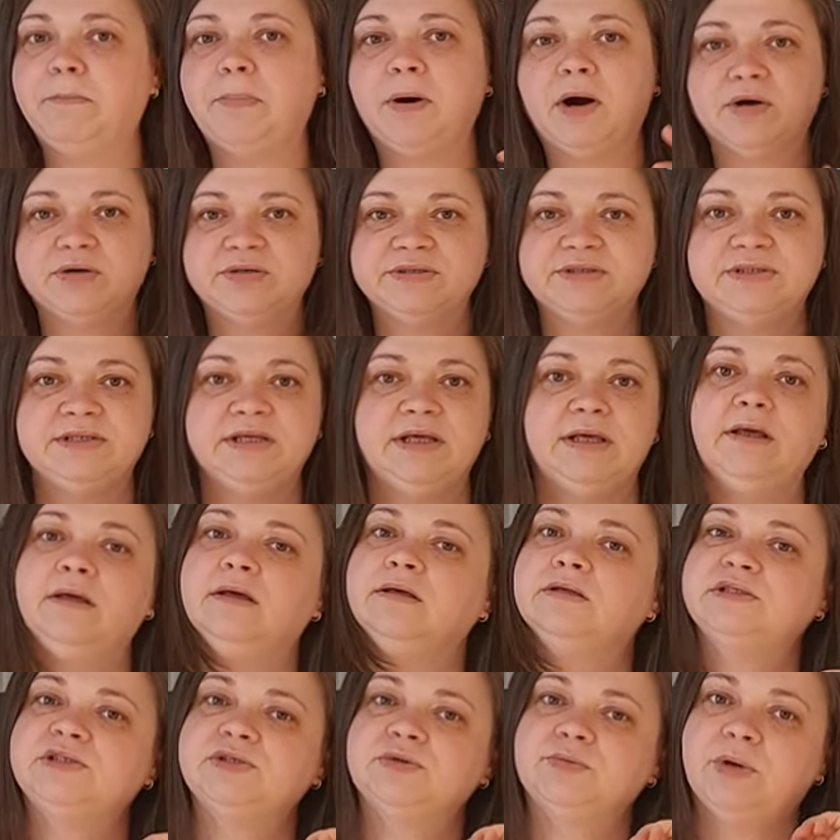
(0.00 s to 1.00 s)

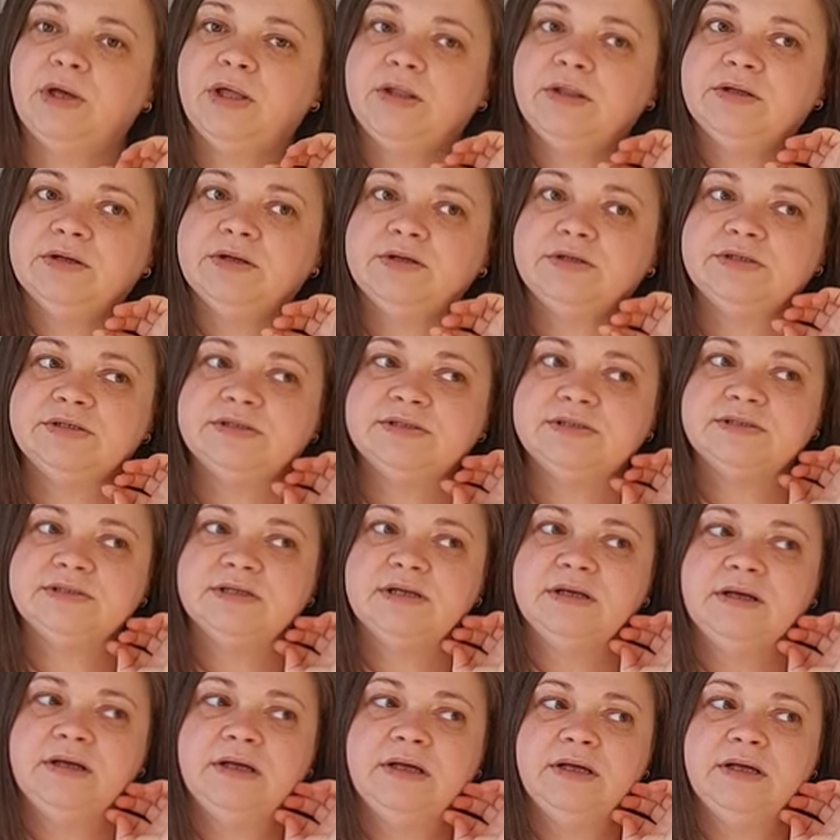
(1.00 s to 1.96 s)
boxy sweaters,